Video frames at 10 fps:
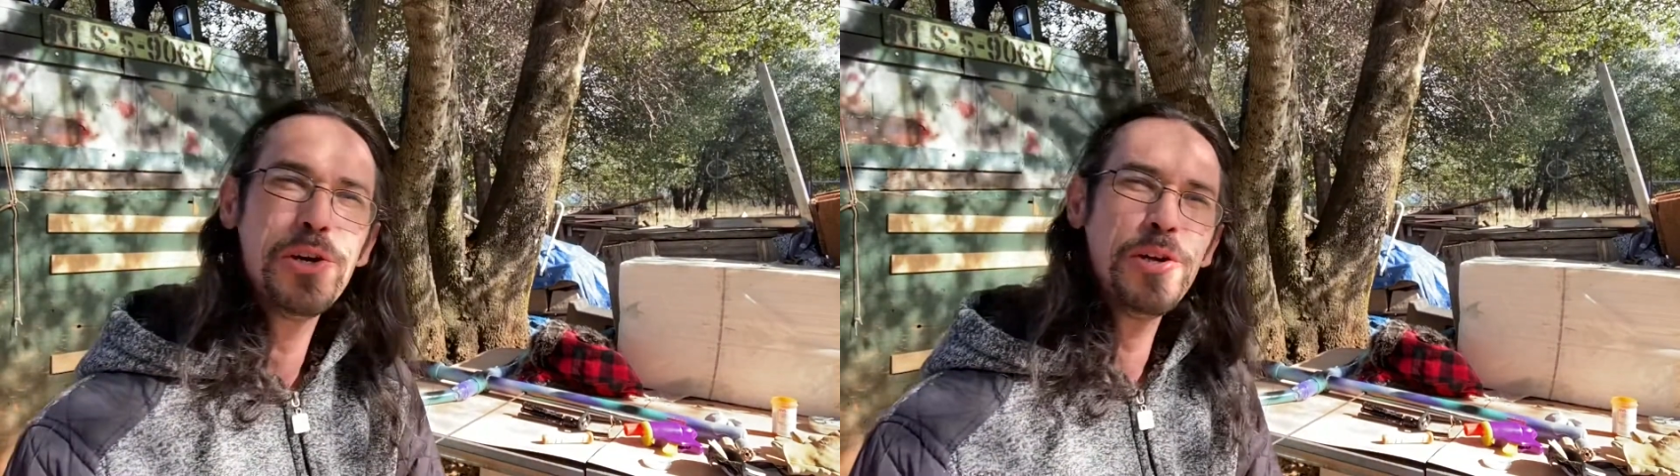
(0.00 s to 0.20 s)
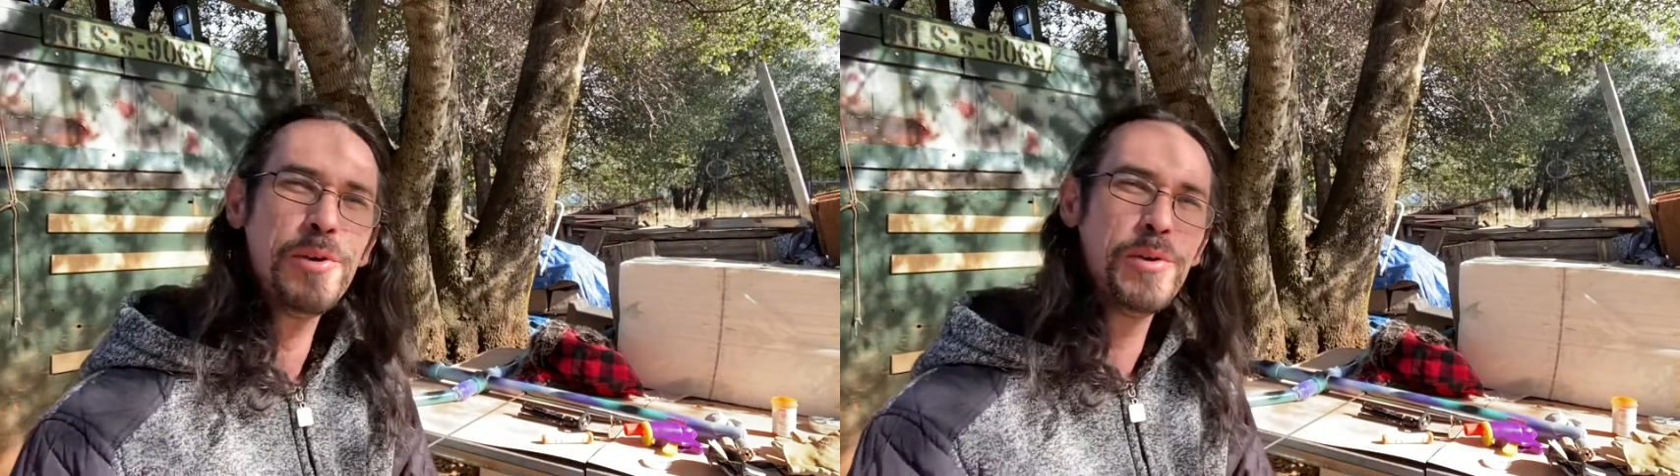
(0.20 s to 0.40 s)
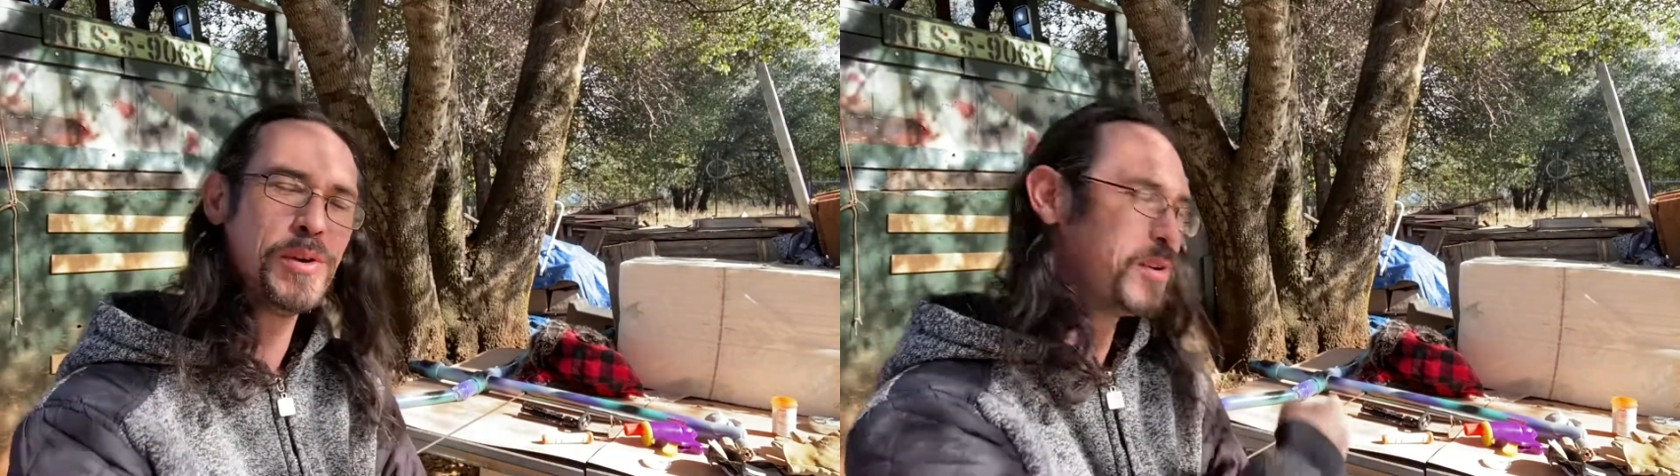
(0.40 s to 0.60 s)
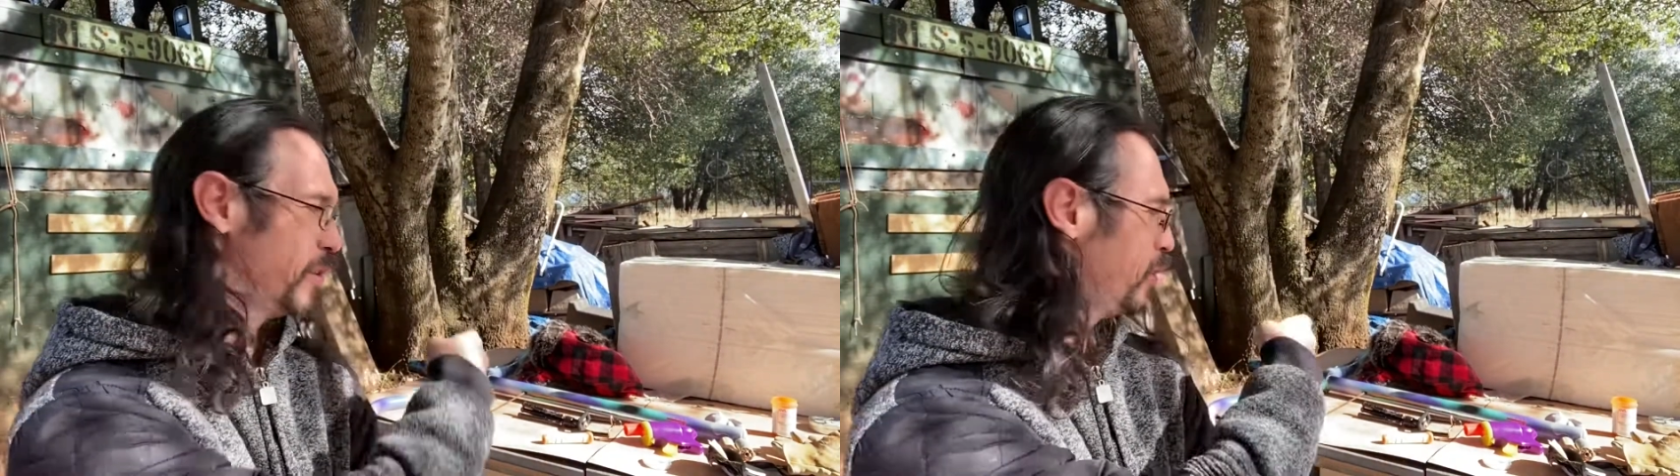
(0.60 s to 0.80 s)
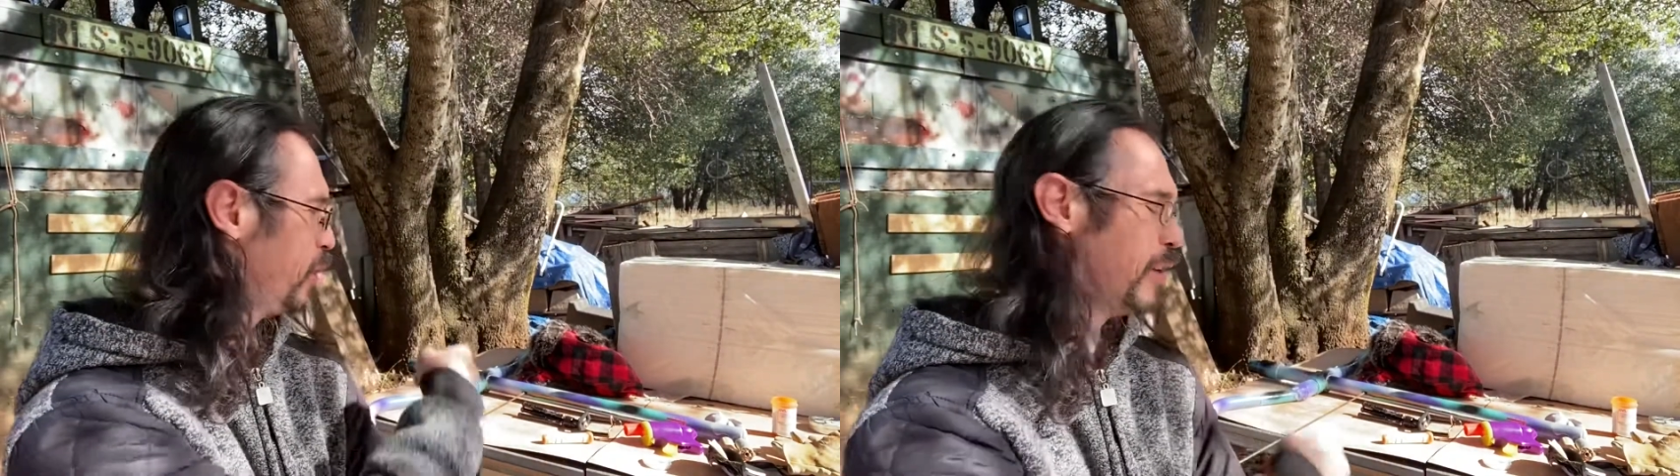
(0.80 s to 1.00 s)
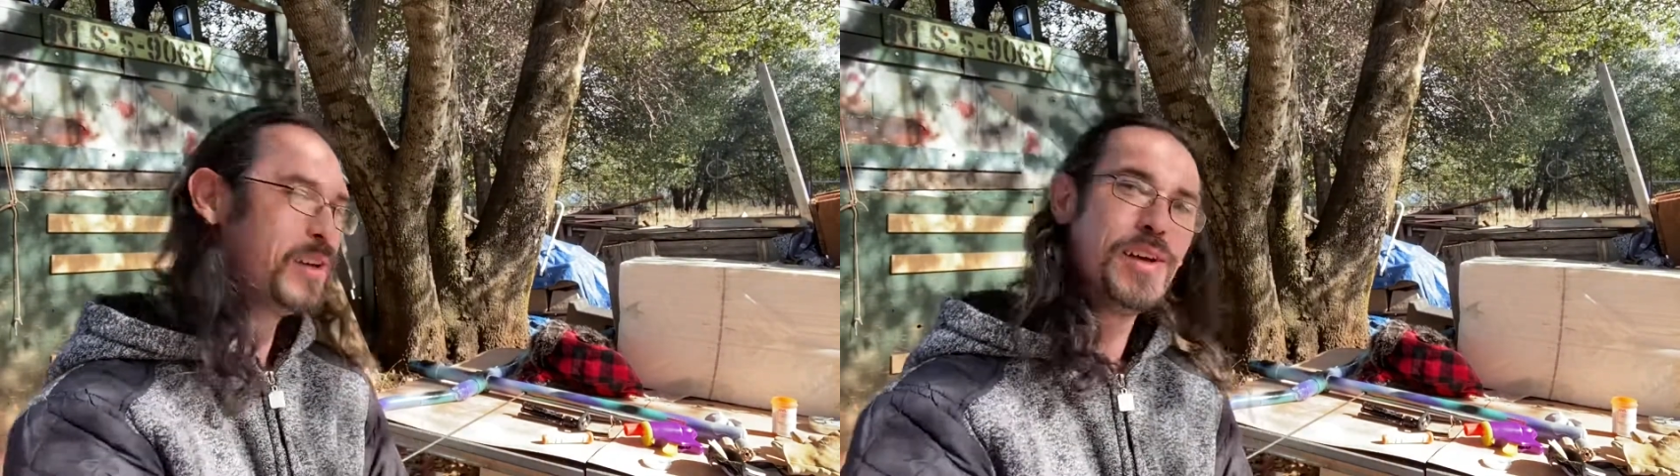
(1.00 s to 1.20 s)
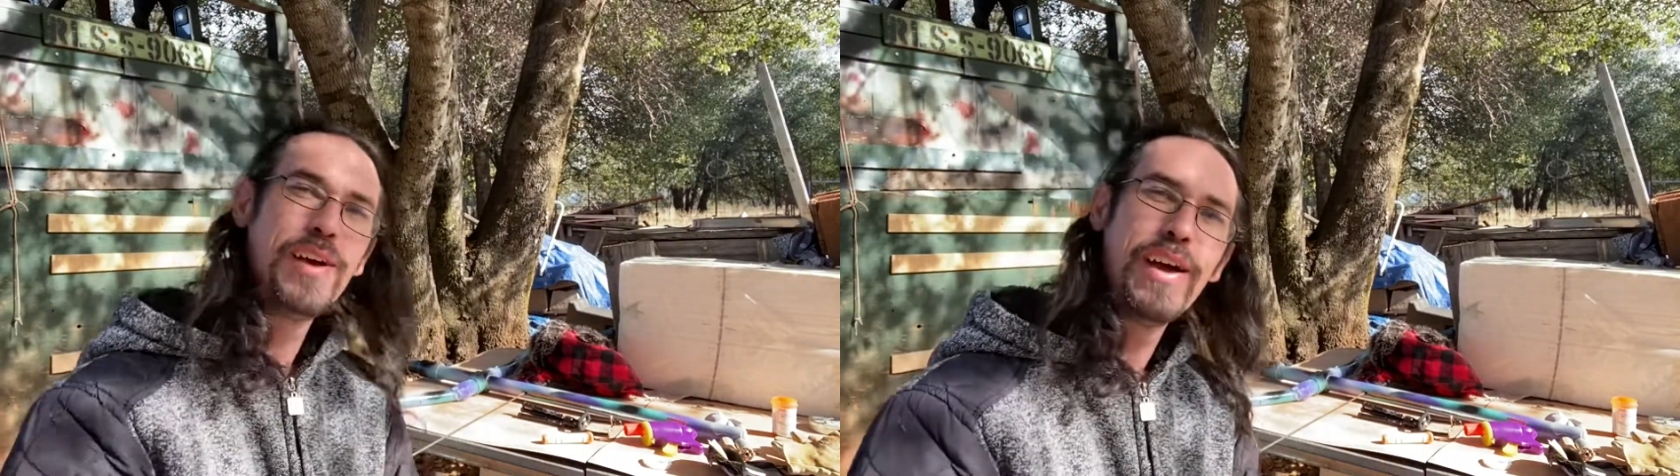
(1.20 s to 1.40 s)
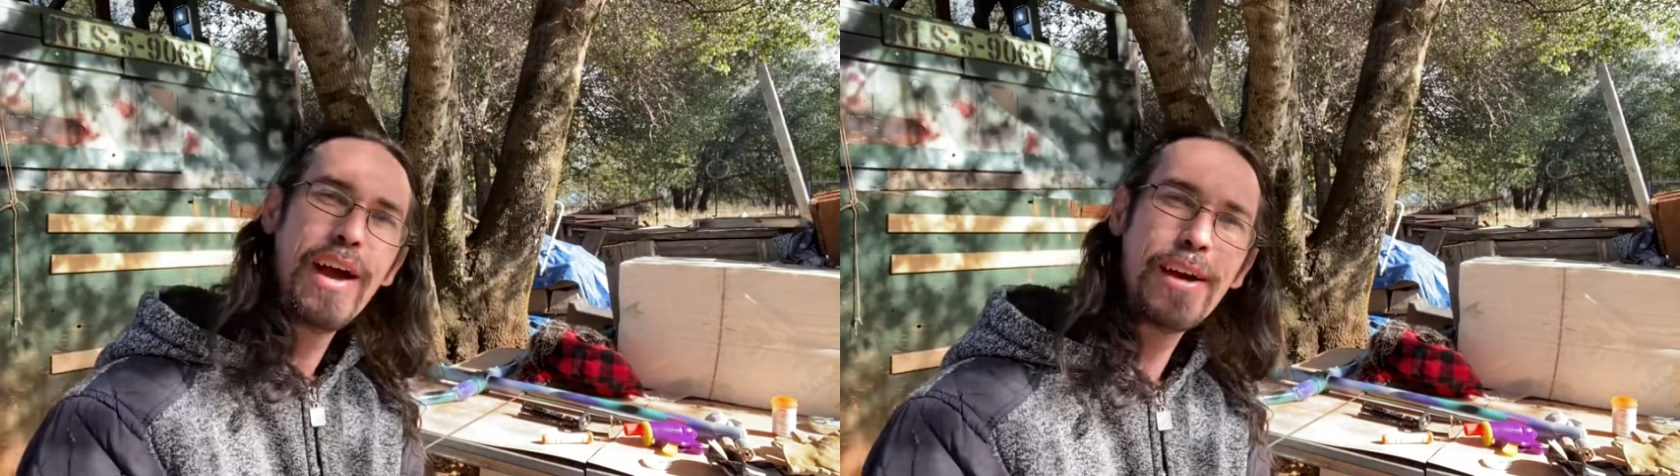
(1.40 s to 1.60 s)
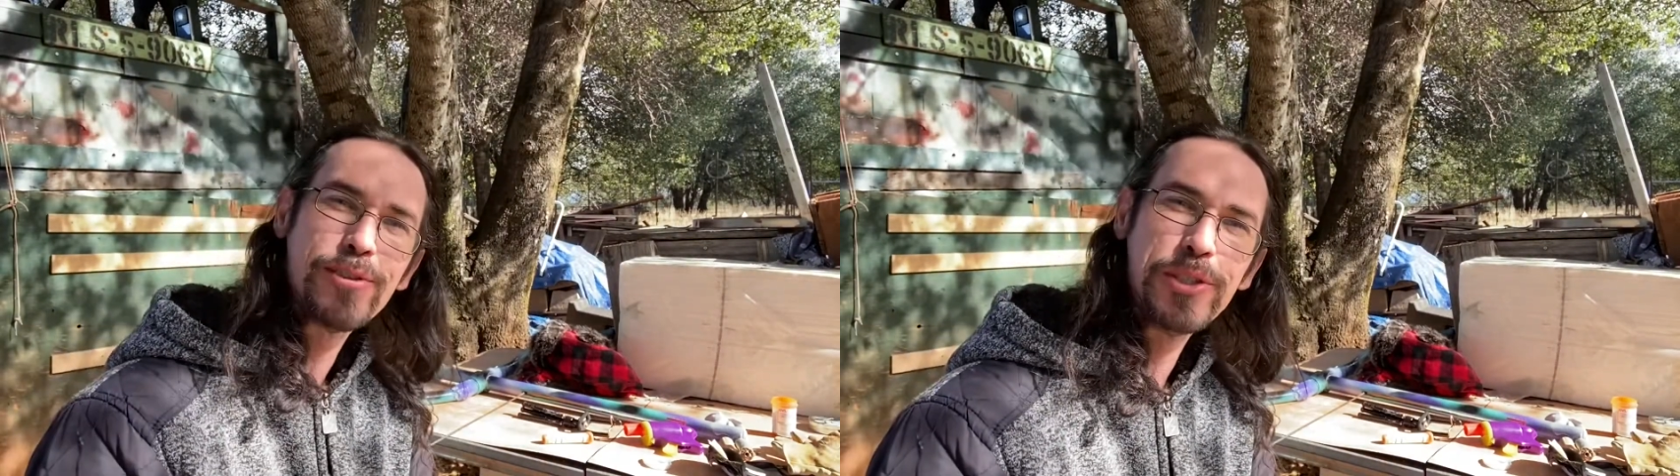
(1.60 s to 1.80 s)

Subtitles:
you how she